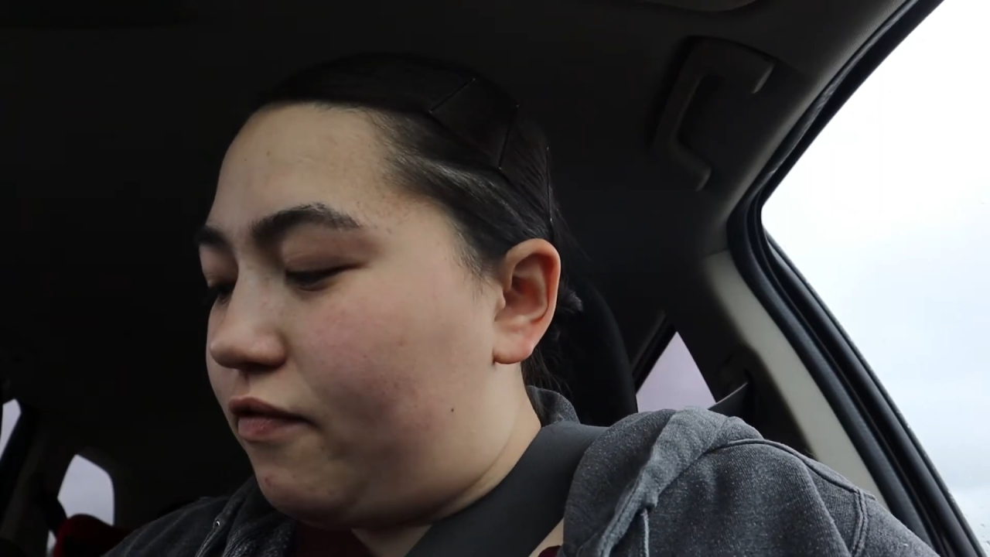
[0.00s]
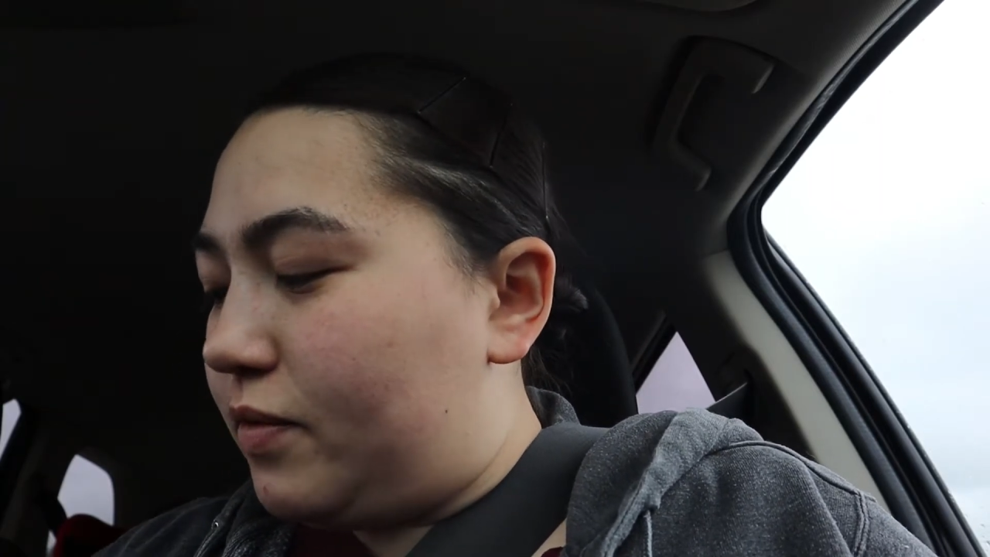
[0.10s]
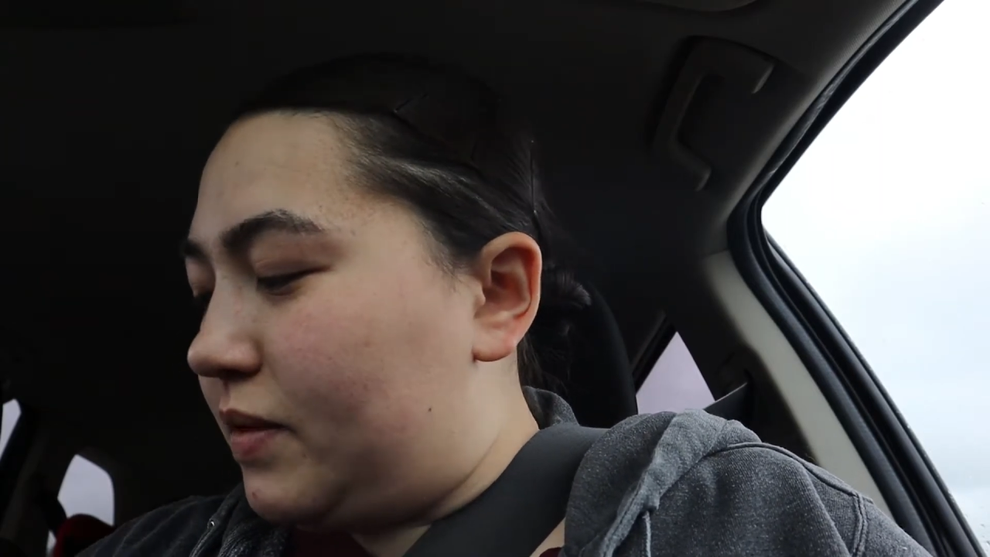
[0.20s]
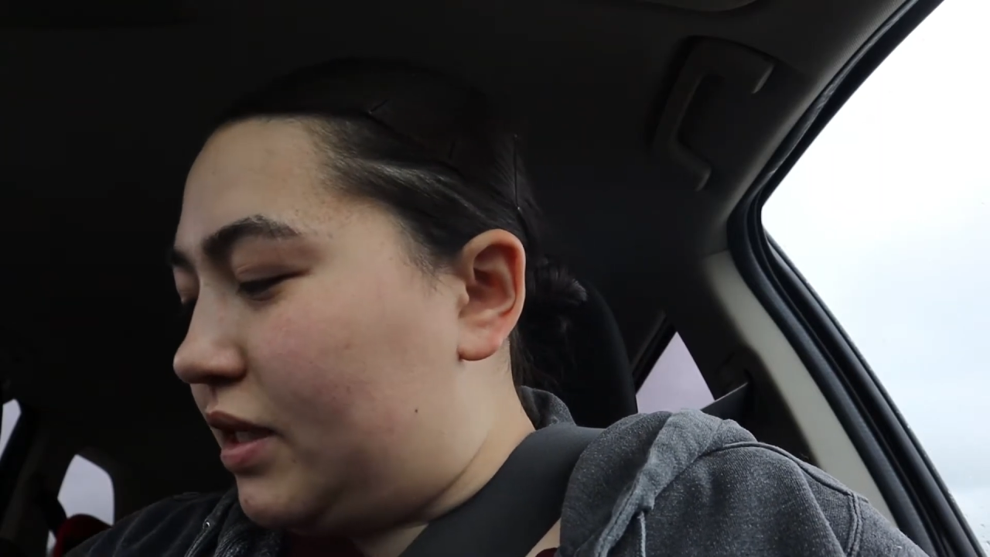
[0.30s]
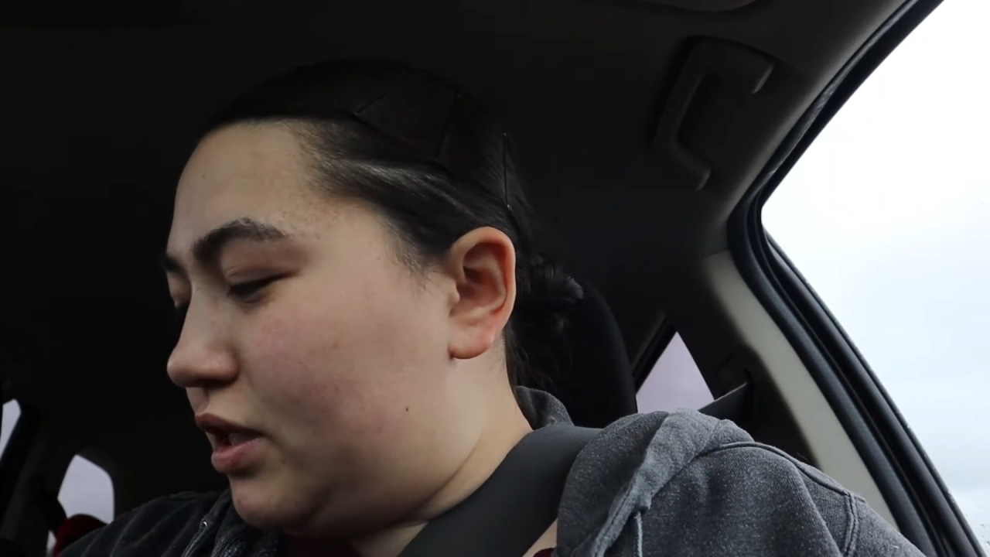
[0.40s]

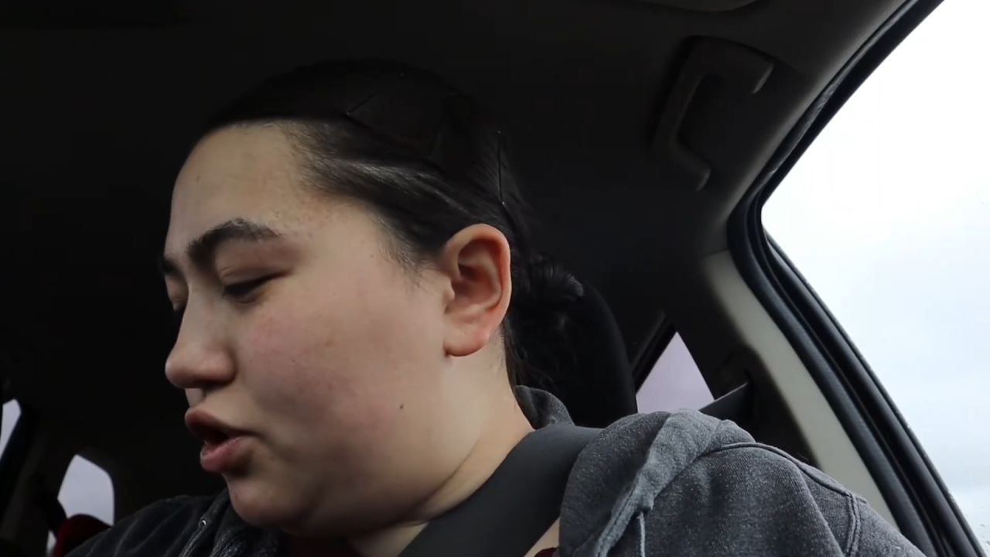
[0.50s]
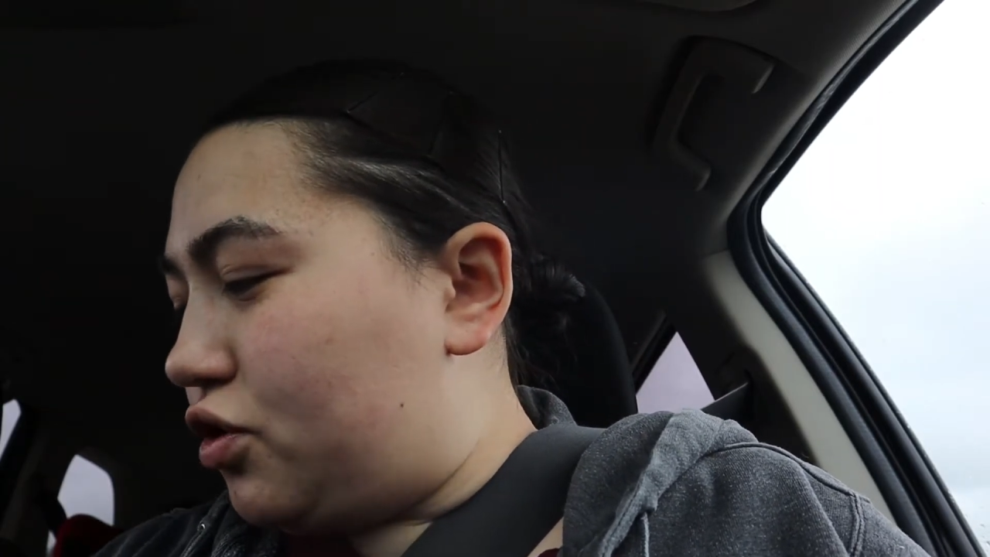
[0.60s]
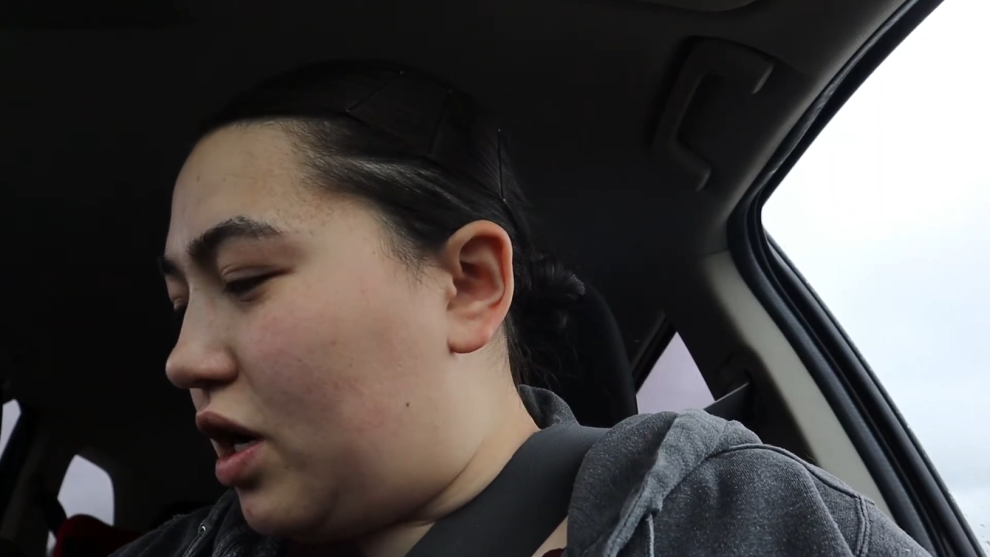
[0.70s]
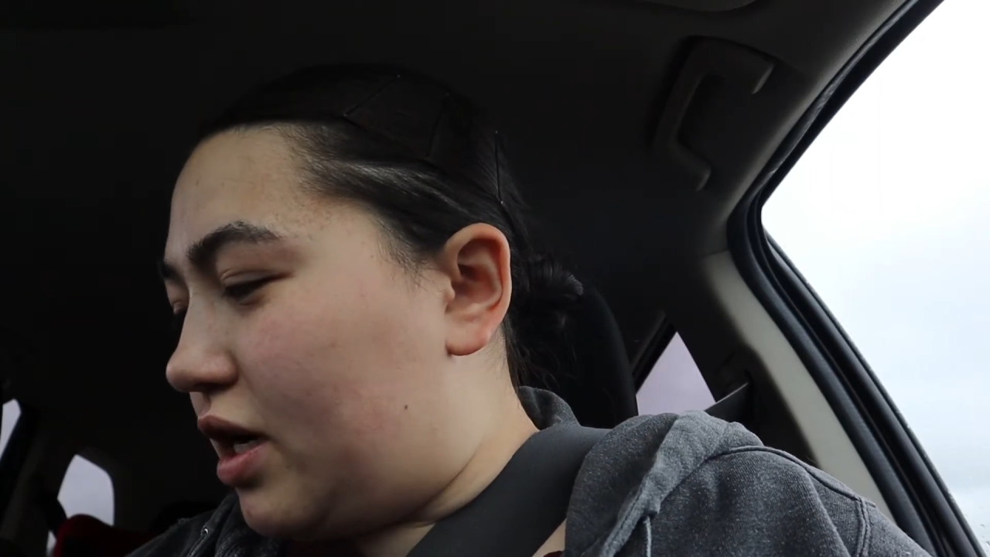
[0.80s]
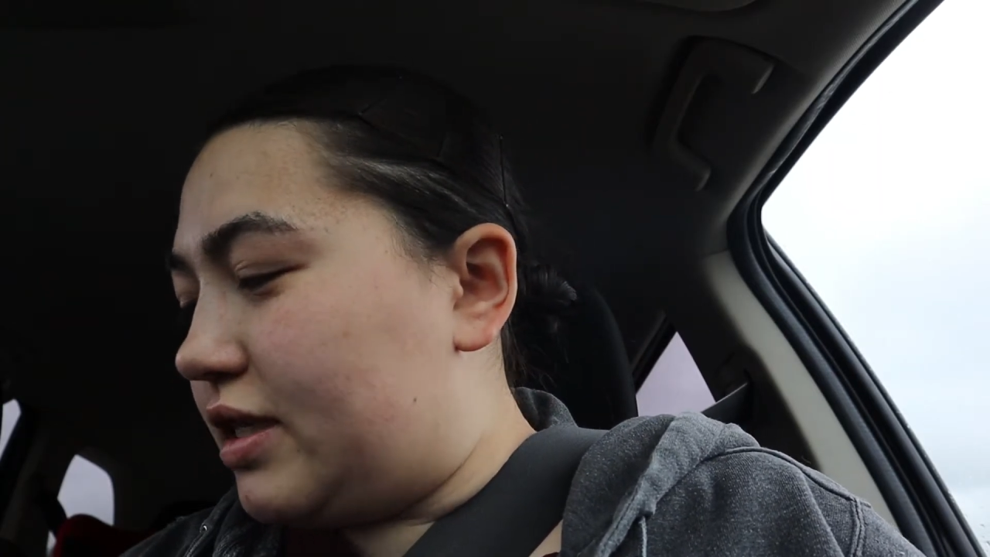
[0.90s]
from London
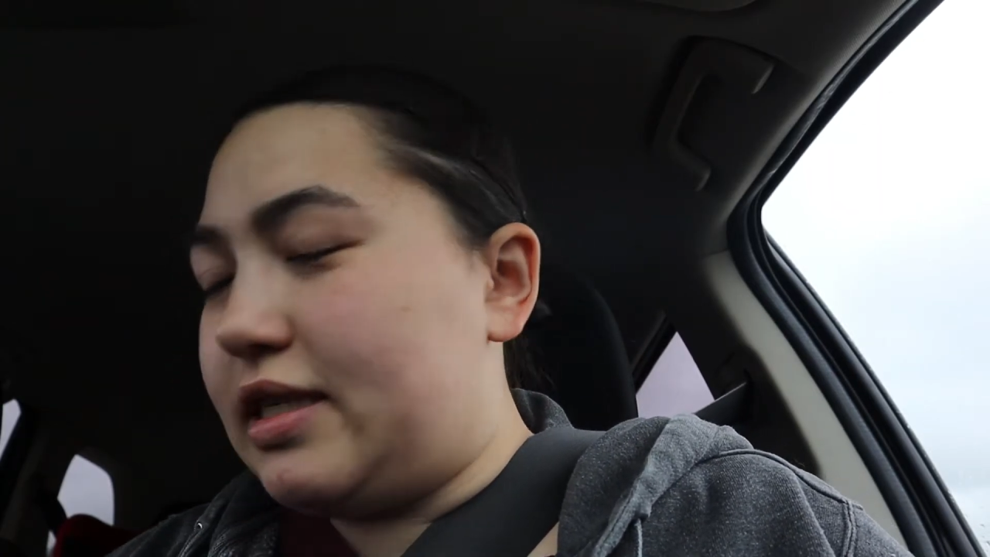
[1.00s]
Drugs,